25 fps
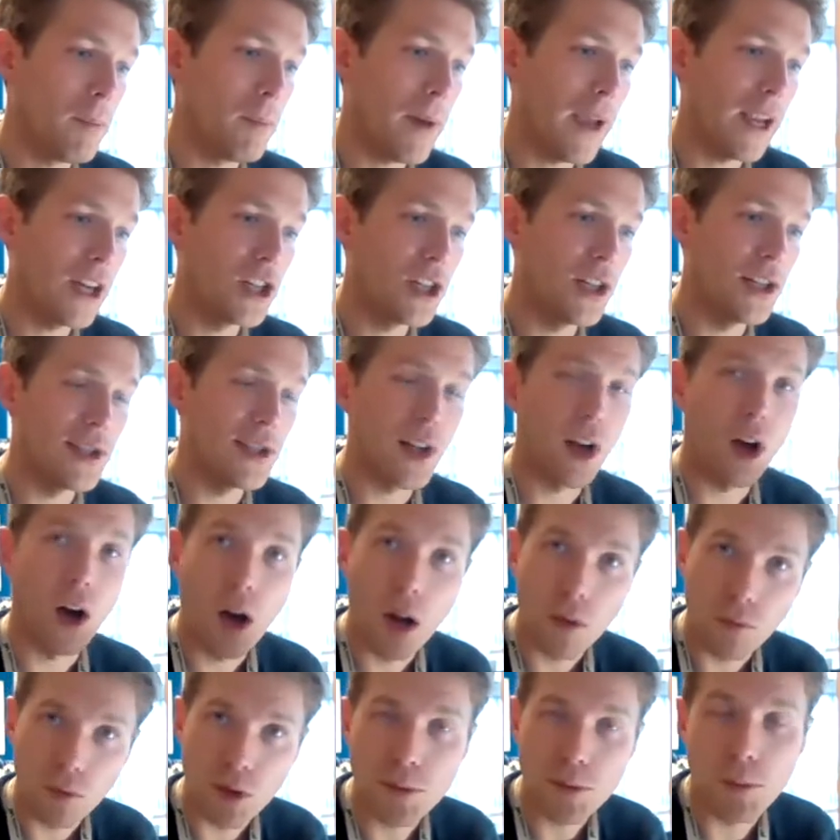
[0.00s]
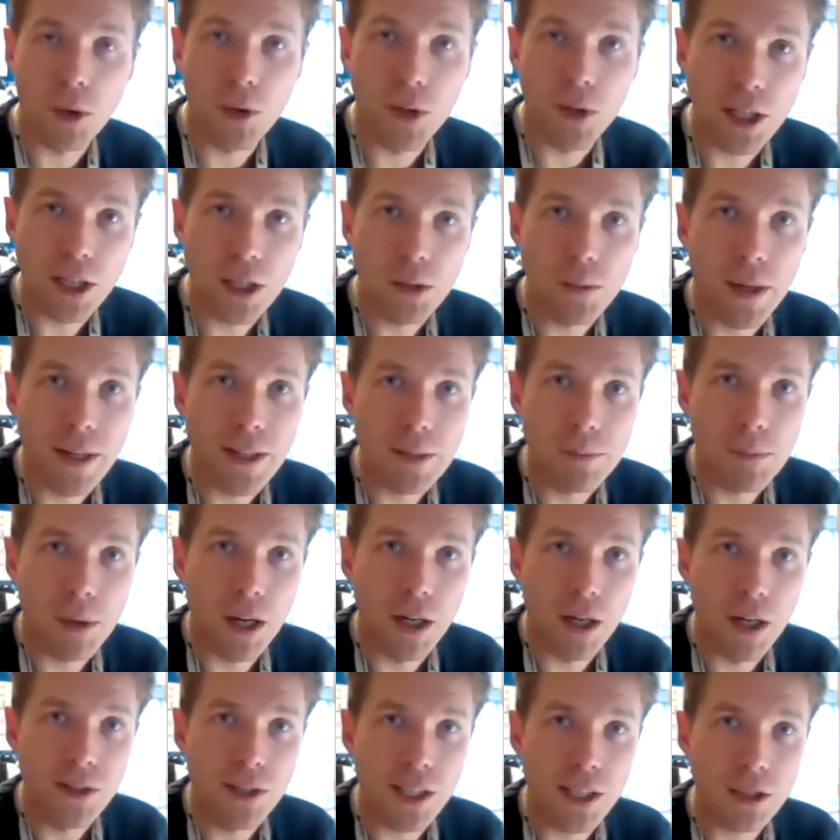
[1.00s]
patients aren't responding to
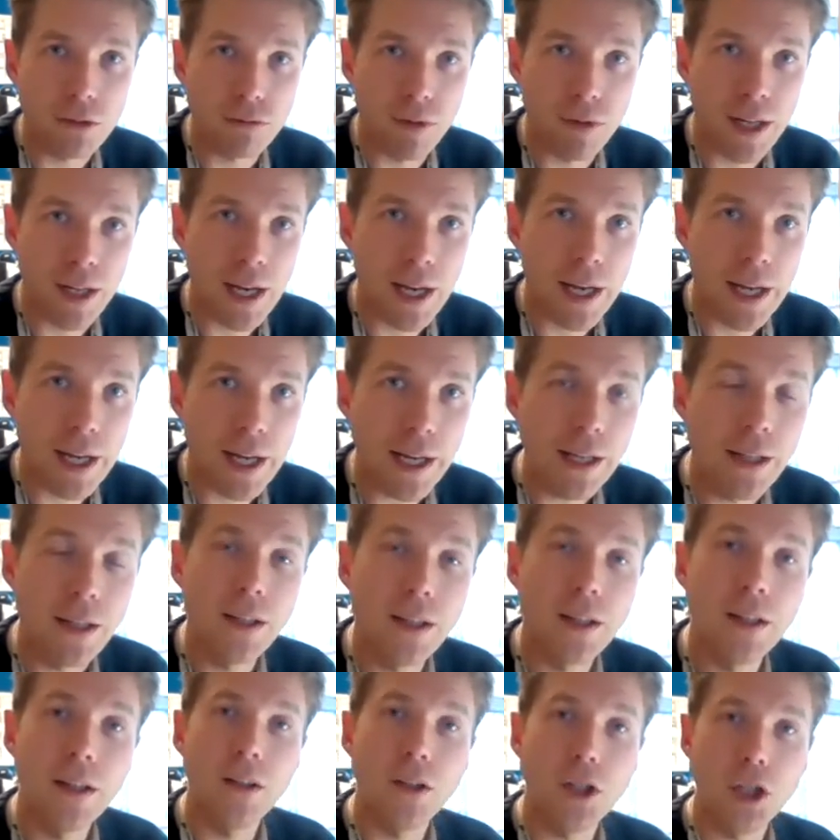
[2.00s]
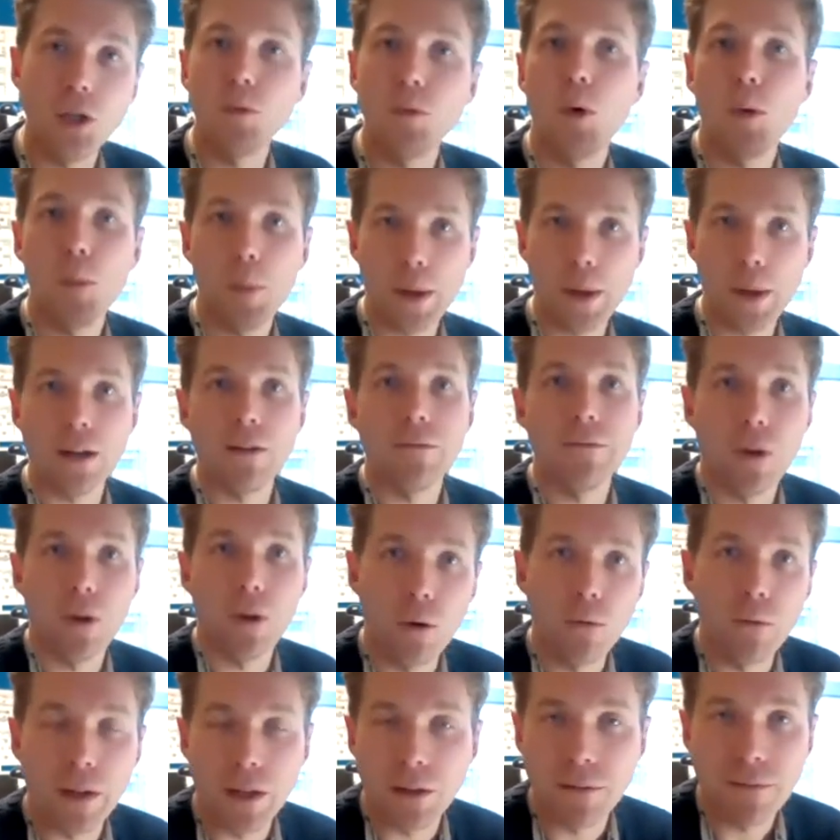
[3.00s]
antibiotics readily, you will be
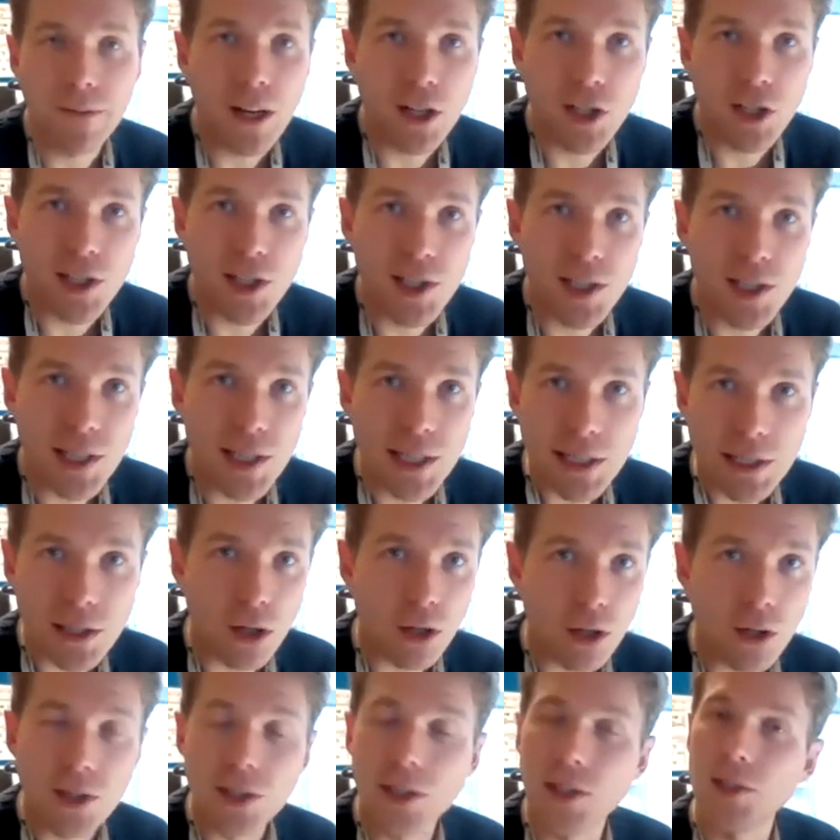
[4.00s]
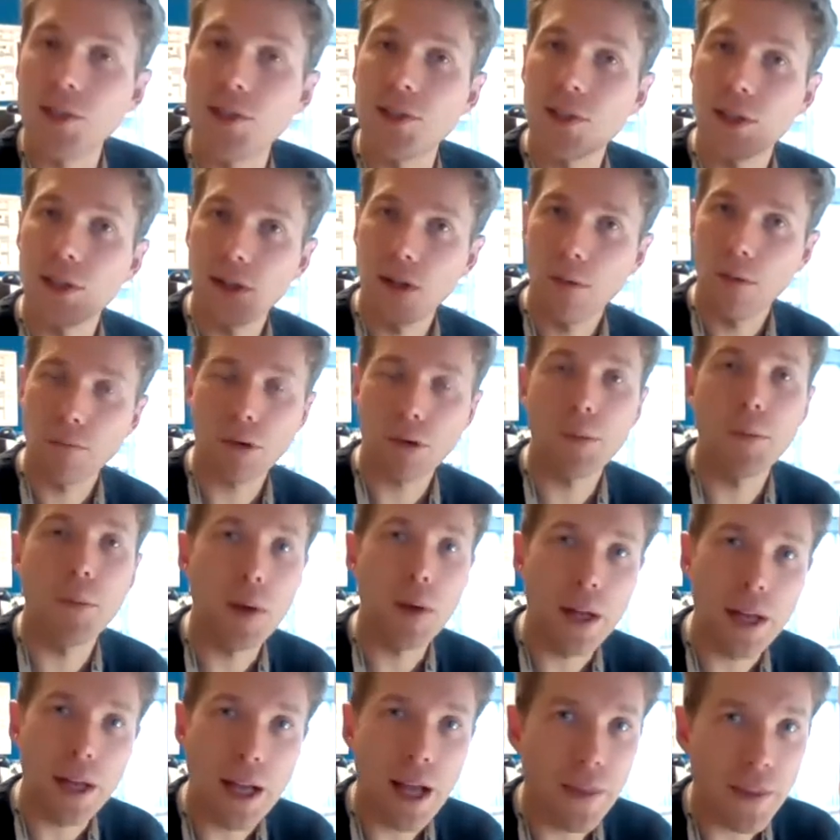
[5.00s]
involving infectious disease doctors,
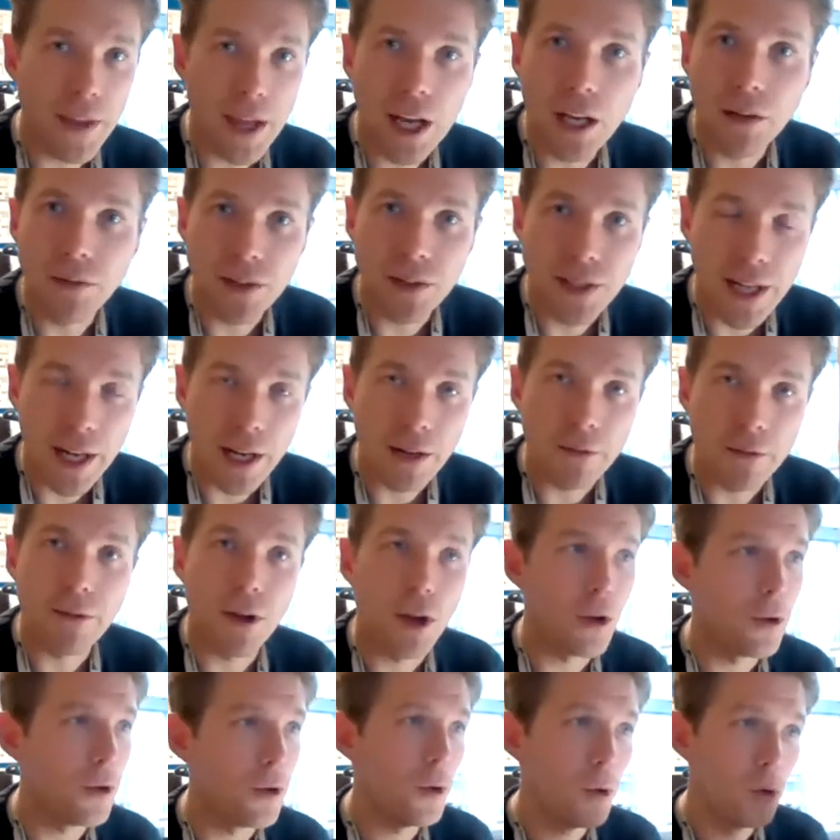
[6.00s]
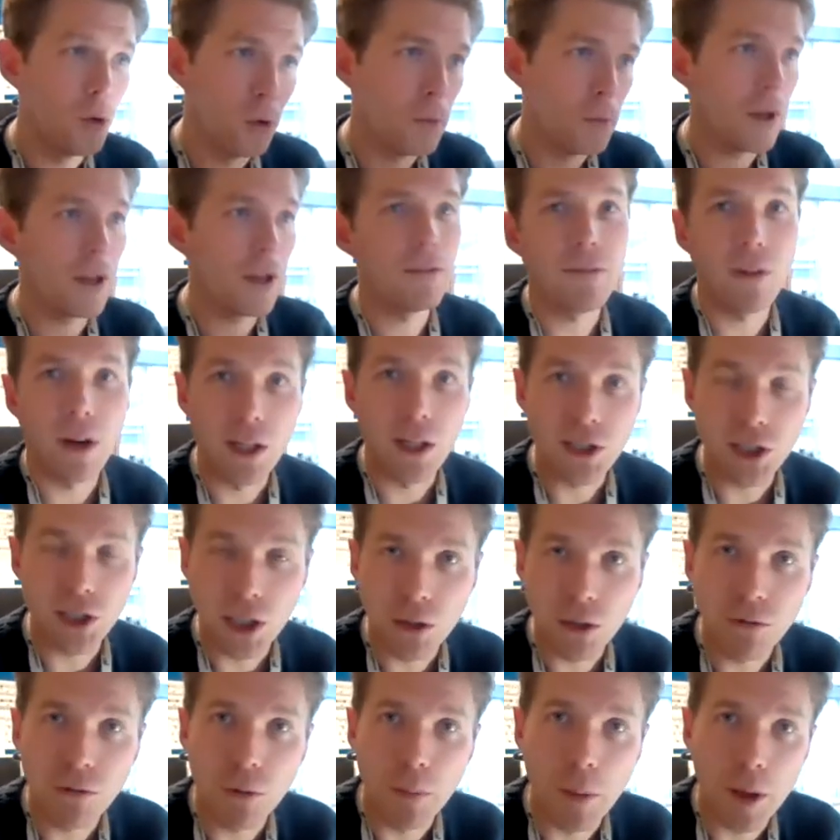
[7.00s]
probably at the end of a telephone, who will be advising
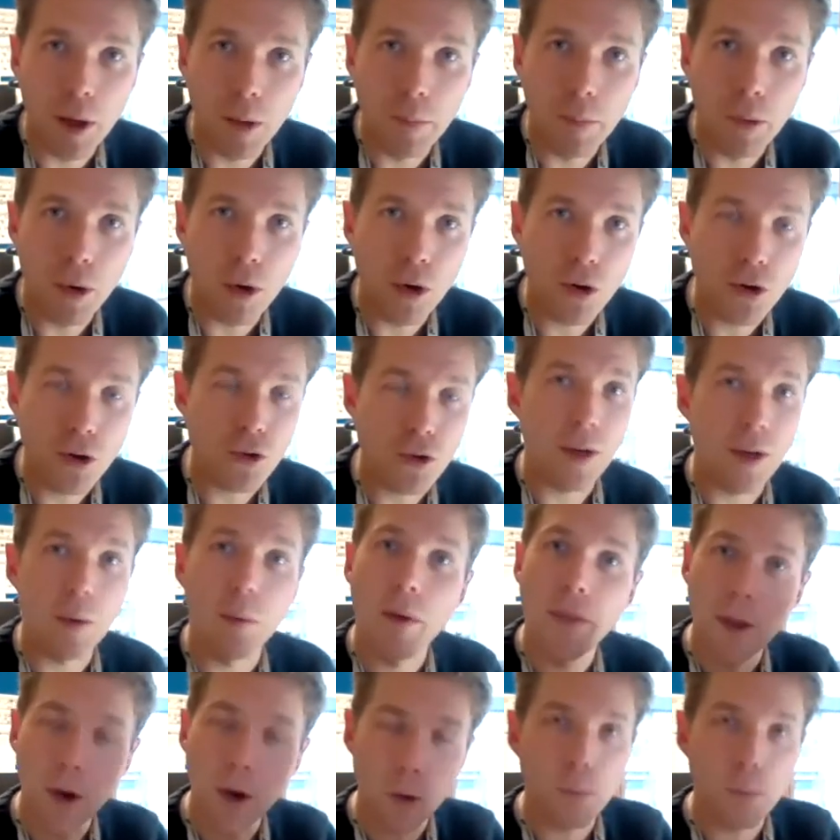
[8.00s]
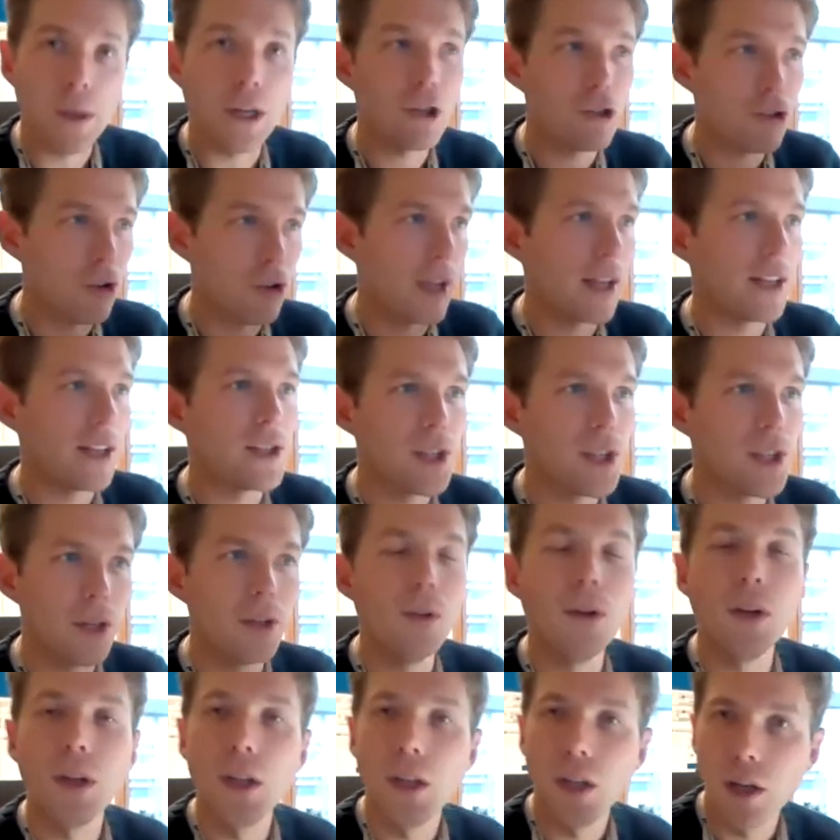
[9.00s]
you from the laboratory, where they'll be trying
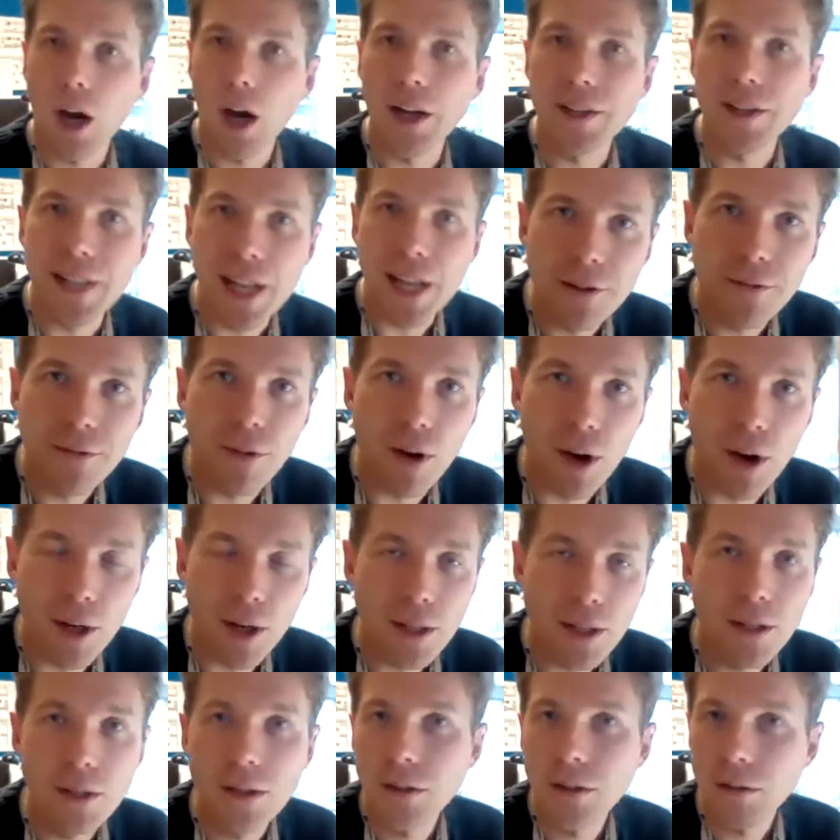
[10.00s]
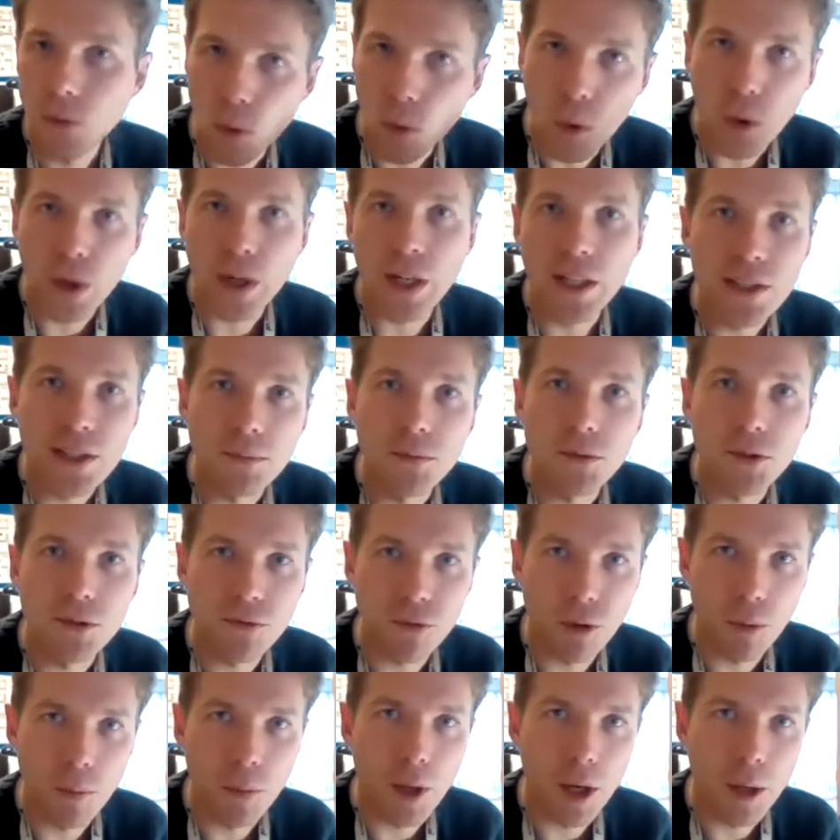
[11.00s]
to identify organisms
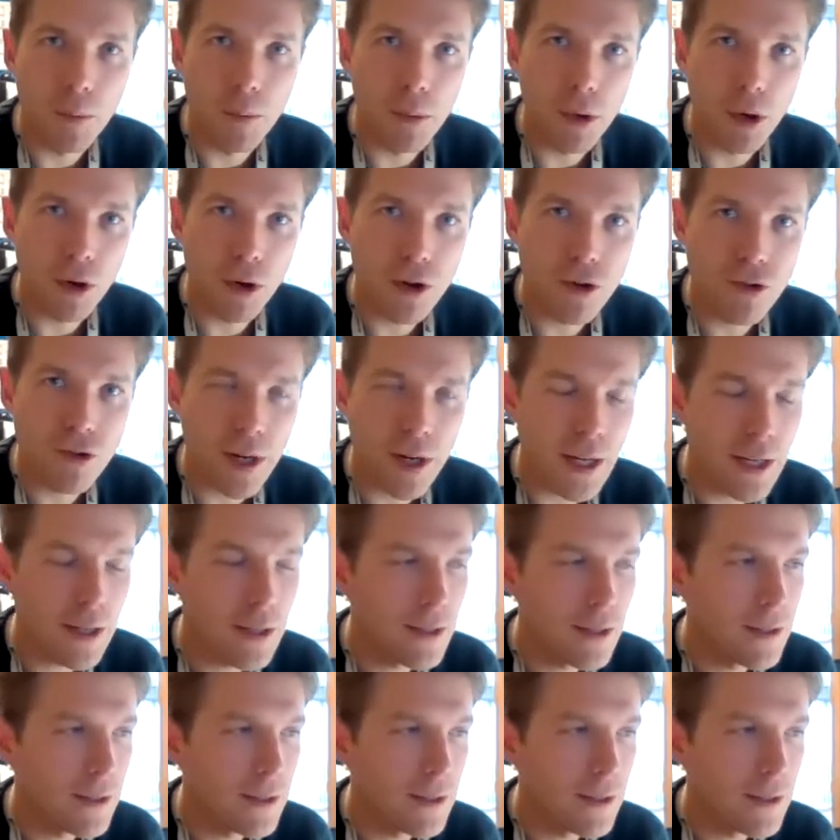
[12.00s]
from the laboratory.